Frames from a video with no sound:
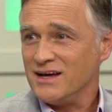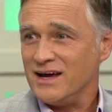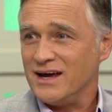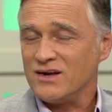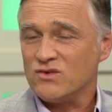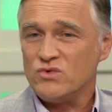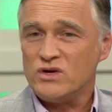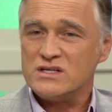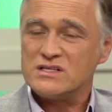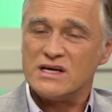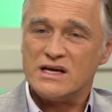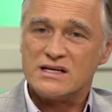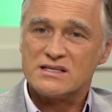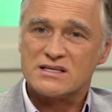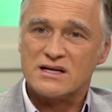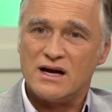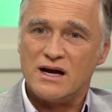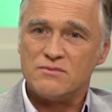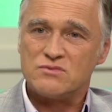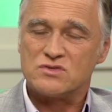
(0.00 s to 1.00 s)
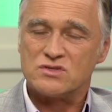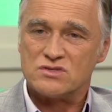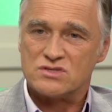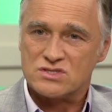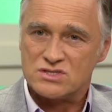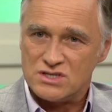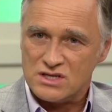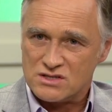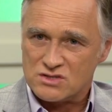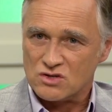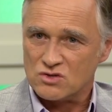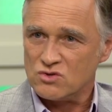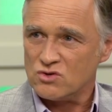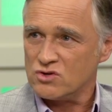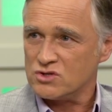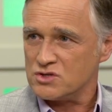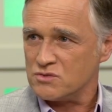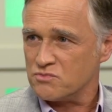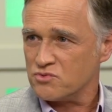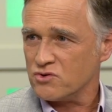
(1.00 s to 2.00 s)
And we take time to seek the
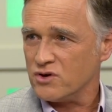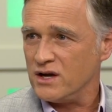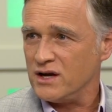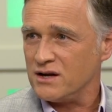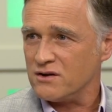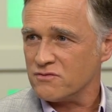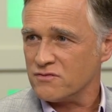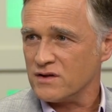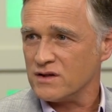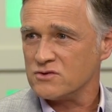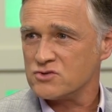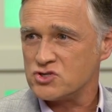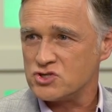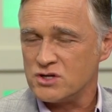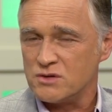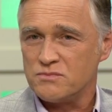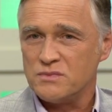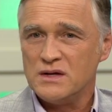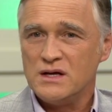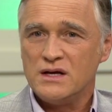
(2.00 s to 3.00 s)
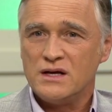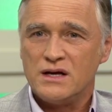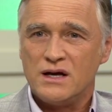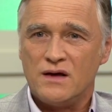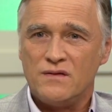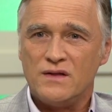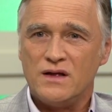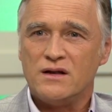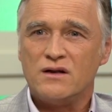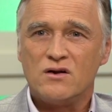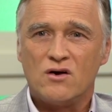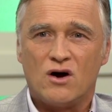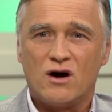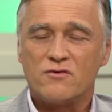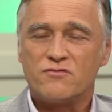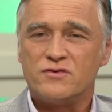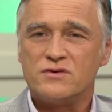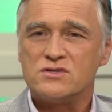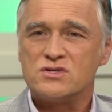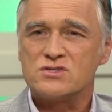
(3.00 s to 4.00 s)
Lord, to pray, to fellowship. And then
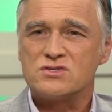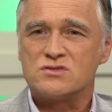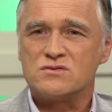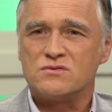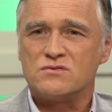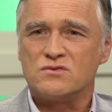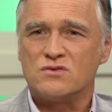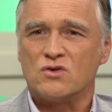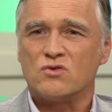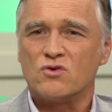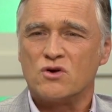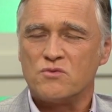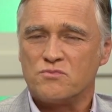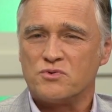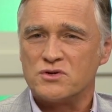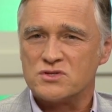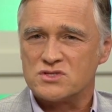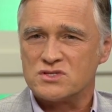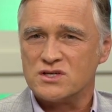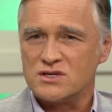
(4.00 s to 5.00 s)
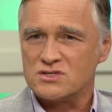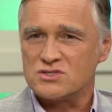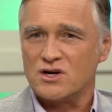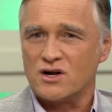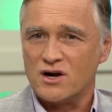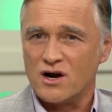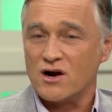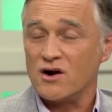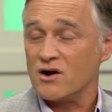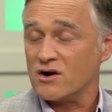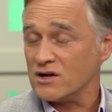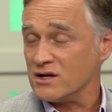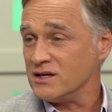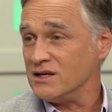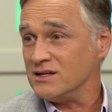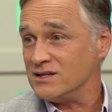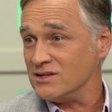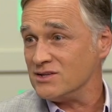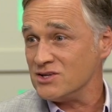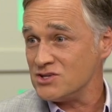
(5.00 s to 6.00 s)
often just the Lord puts things on our heart, like
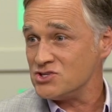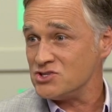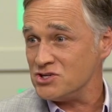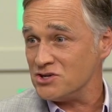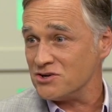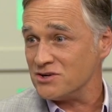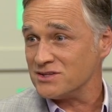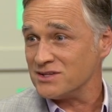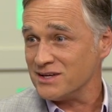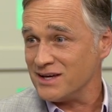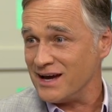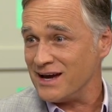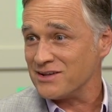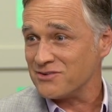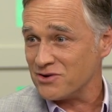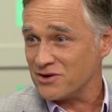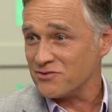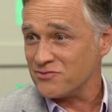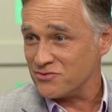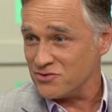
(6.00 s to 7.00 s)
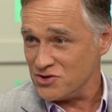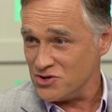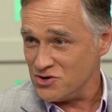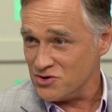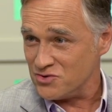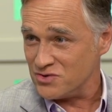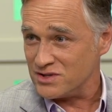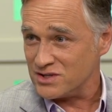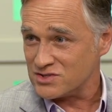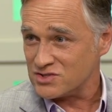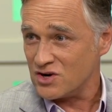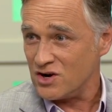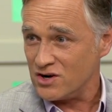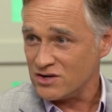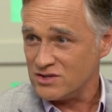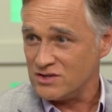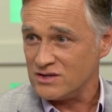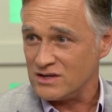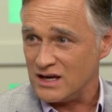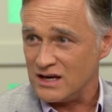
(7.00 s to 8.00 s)
He did this year at the gathering for you and the
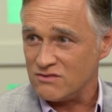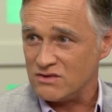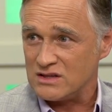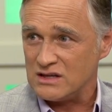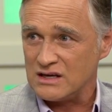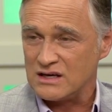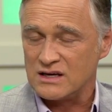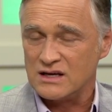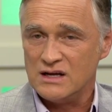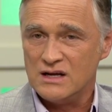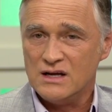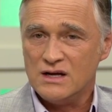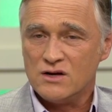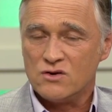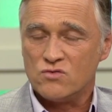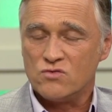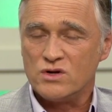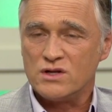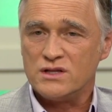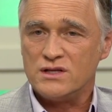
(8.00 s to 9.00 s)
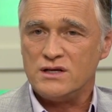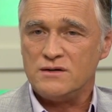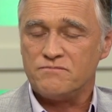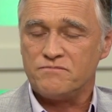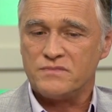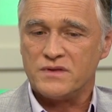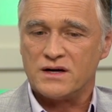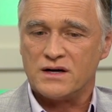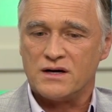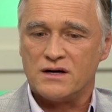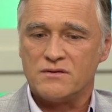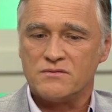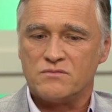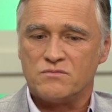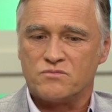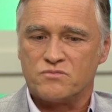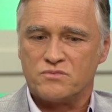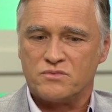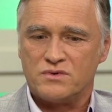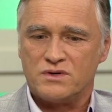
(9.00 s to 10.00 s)
talk you gave. I think really uh,
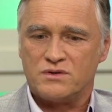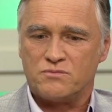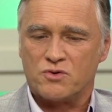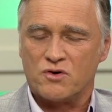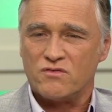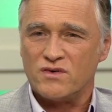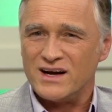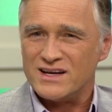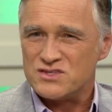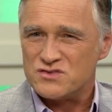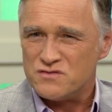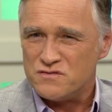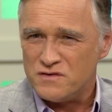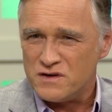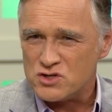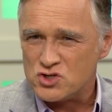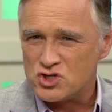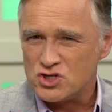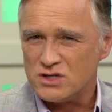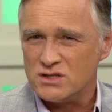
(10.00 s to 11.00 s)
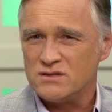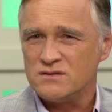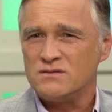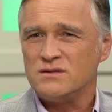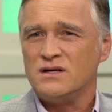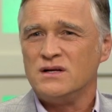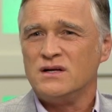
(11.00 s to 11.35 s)
provides vision.